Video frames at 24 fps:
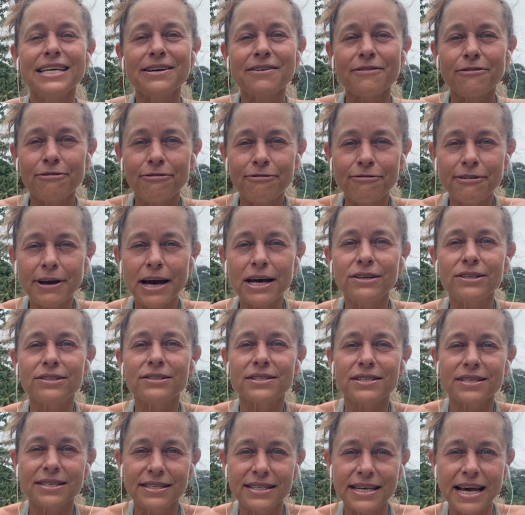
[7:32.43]
felt
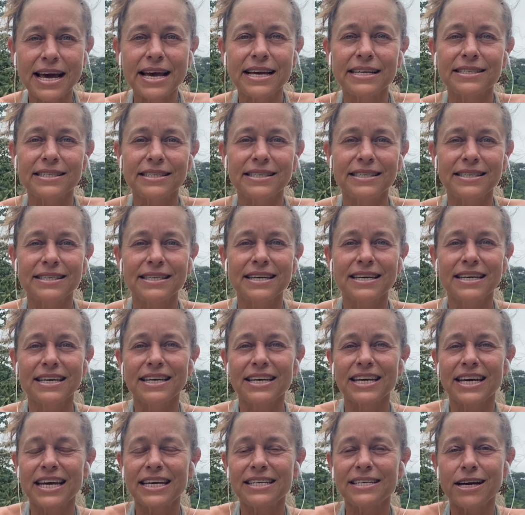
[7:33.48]
sense
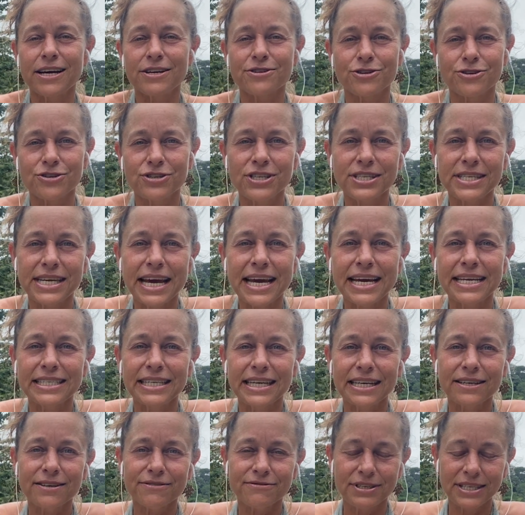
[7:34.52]
and
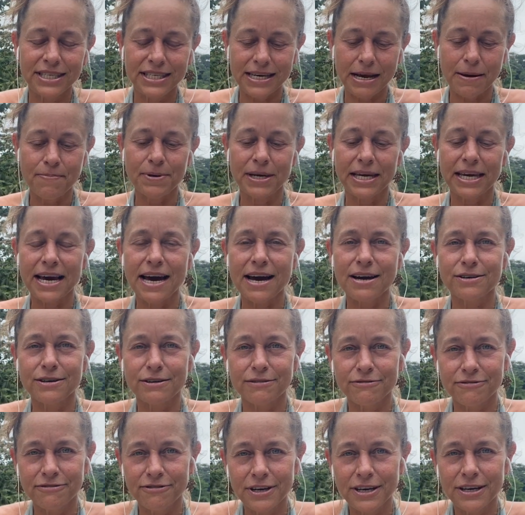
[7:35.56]
understanding of stepping out
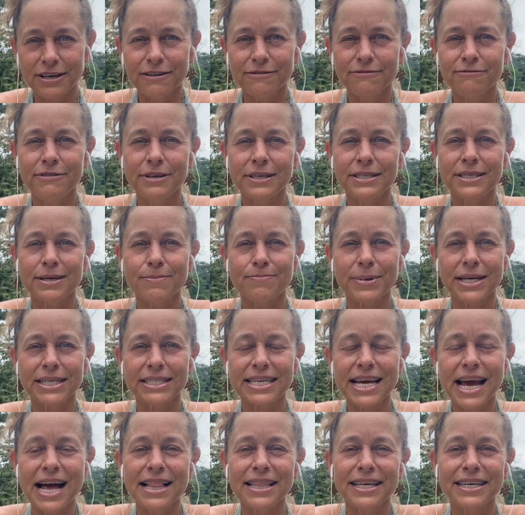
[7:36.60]
of victim
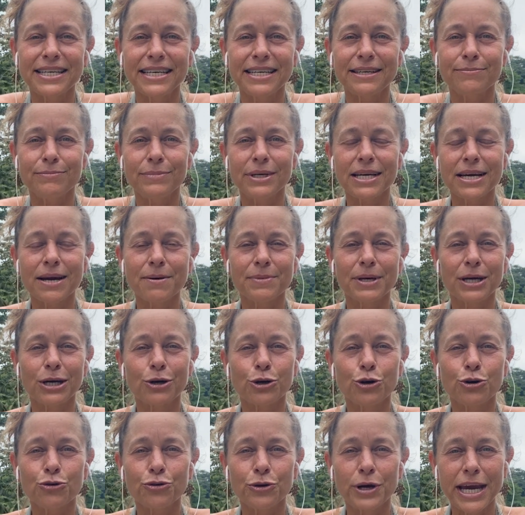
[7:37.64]
mentality and becoming a
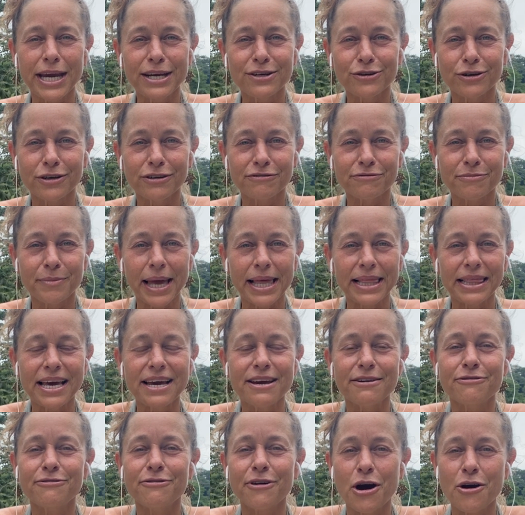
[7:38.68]
creator of my
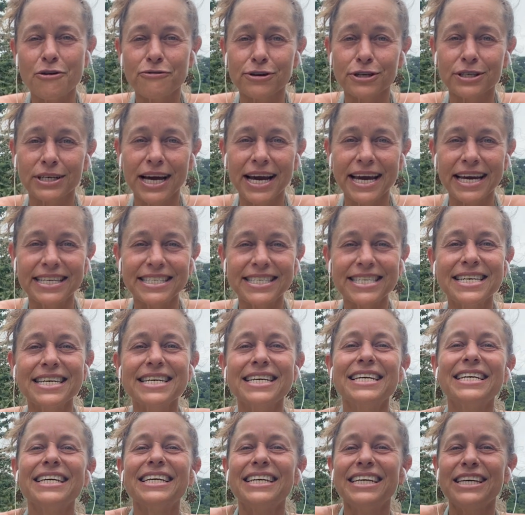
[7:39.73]
life overnight.
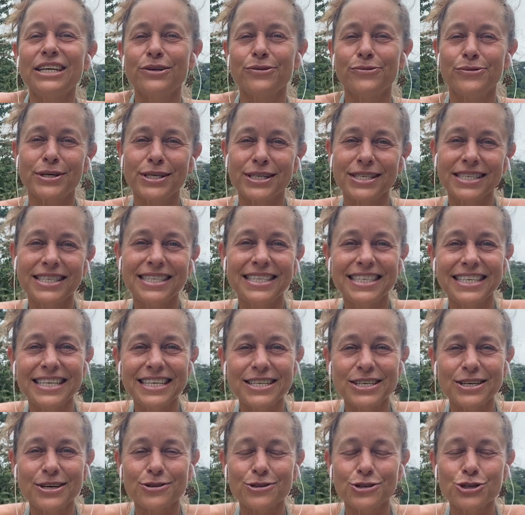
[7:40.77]
It was,
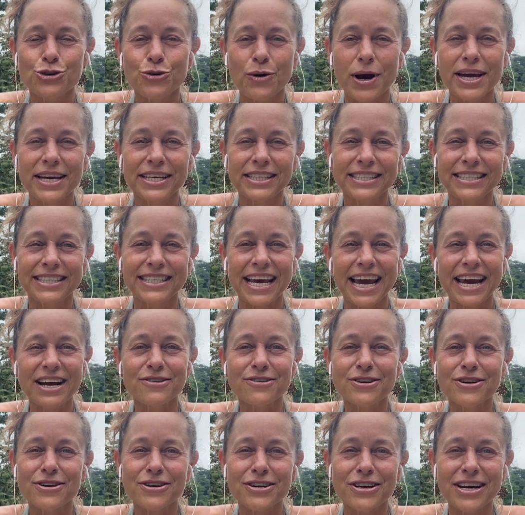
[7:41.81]
trial and
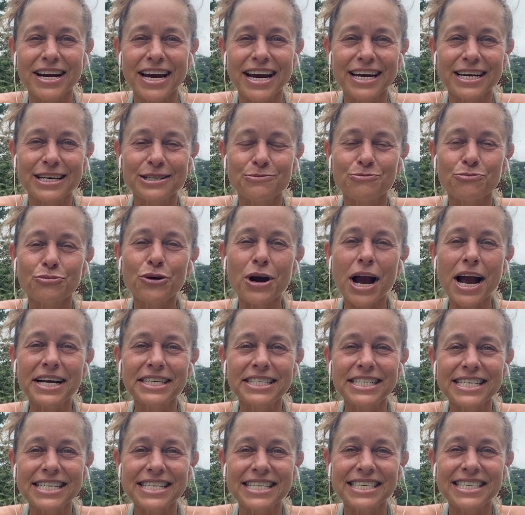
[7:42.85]
error and
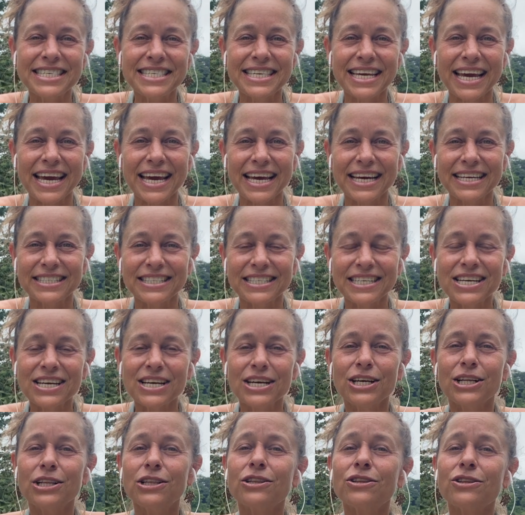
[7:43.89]
practice and
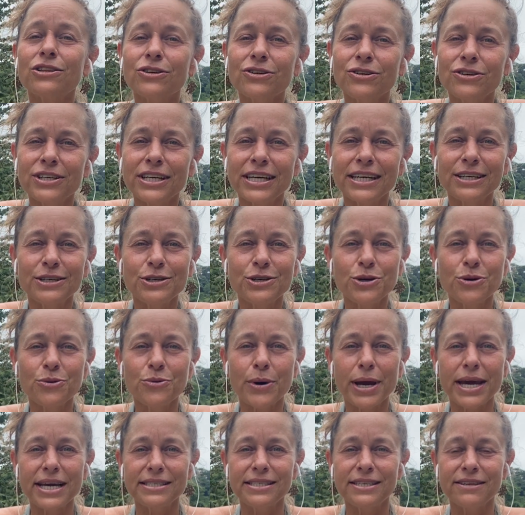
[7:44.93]
learning new
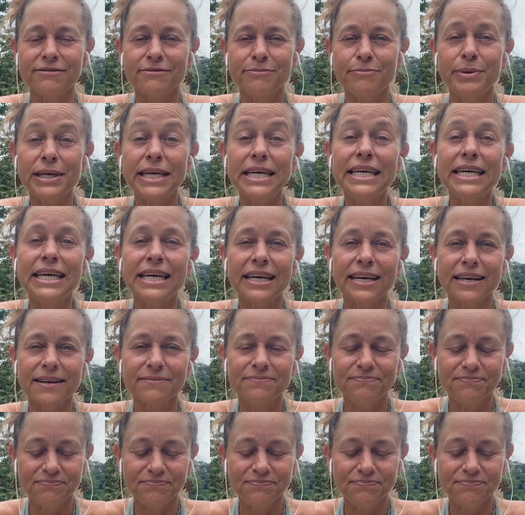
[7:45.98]
ways of being.